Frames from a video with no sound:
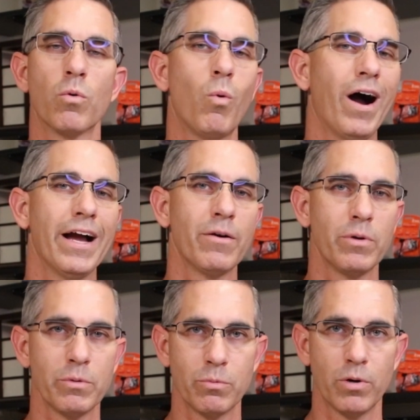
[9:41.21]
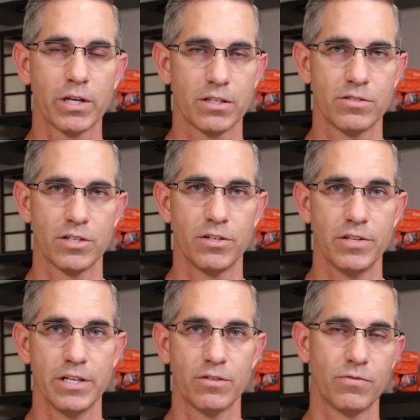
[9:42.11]
why we would want to consider
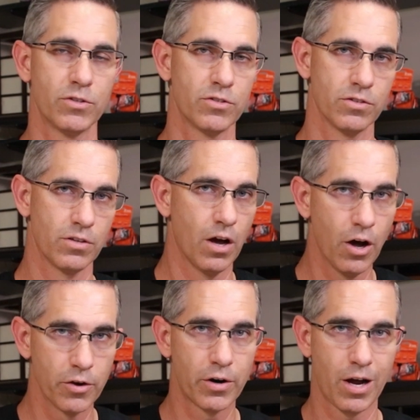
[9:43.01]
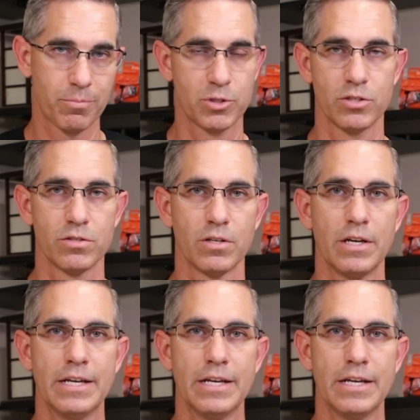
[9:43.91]
this versus other options.